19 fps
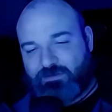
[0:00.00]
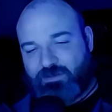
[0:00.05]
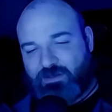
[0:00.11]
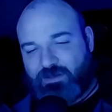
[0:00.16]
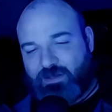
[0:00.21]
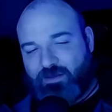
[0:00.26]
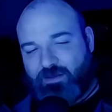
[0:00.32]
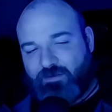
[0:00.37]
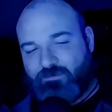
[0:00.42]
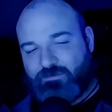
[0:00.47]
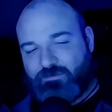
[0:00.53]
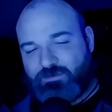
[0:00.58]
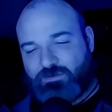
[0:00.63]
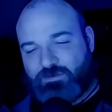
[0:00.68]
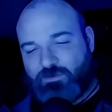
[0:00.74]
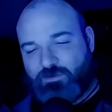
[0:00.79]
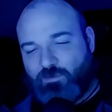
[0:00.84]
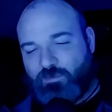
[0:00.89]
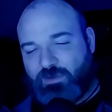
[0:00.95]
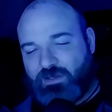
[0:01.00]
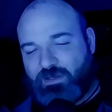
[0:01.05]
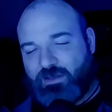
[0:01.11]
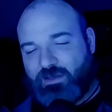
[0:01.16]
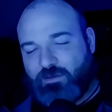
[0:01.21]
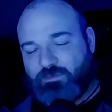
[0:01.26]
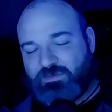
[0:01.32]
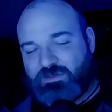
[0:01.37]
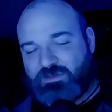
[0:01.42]
that have so many
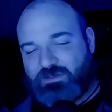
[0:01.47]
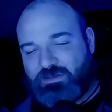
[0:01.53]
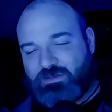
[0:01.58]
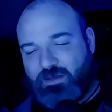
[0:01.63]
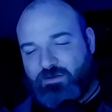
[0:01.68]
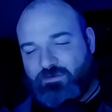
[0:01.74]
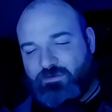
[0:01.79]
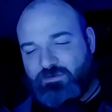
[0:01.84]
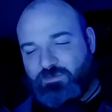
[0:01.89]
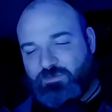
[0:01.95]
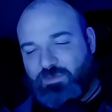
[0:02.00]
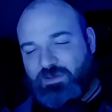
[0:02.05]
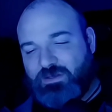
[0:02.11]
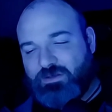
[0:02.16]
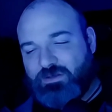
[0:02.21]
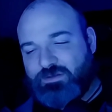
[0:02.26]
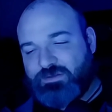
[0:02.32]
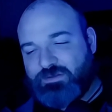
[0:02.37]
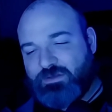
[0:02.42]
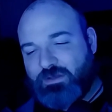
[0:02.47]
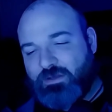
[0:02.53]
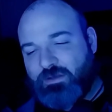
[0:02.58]
ups and downs because